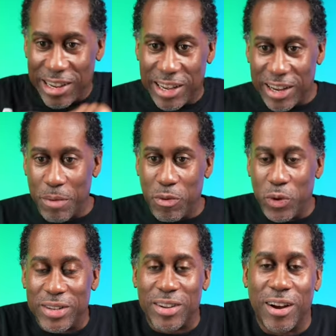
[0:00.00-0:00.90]
a uh, couple
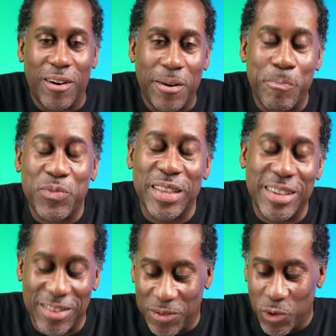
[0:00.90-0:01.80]
weeks ago,
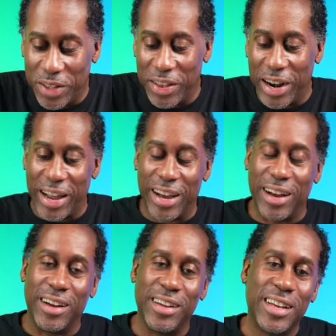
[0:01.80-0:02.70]
this is one that I
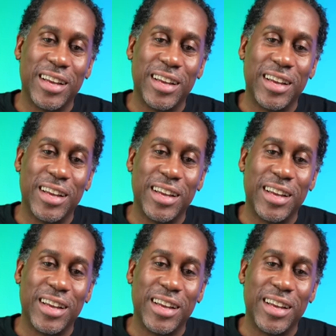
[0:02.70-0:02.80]
uh,